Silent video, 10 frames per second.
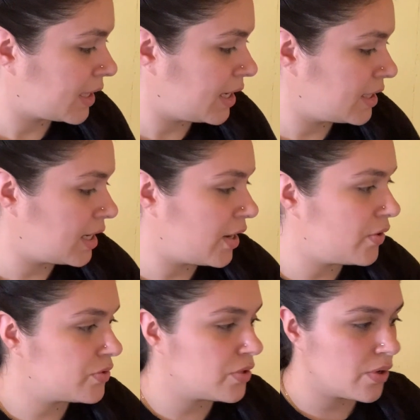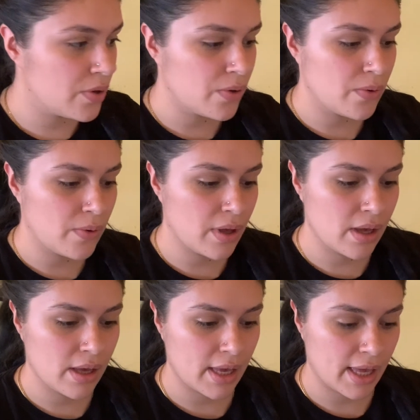And then I also,
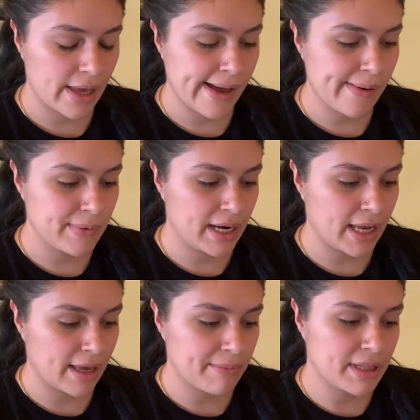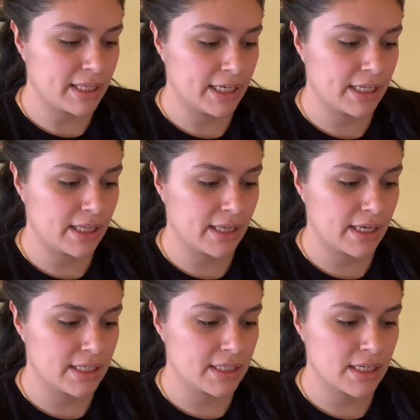when I am cleaning in the
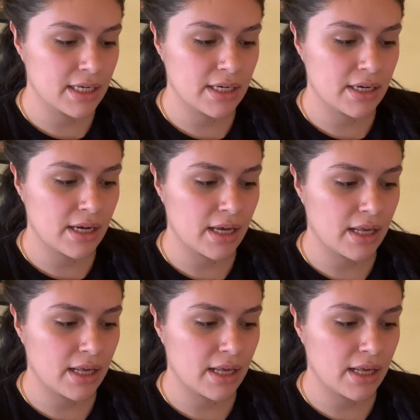kitchen,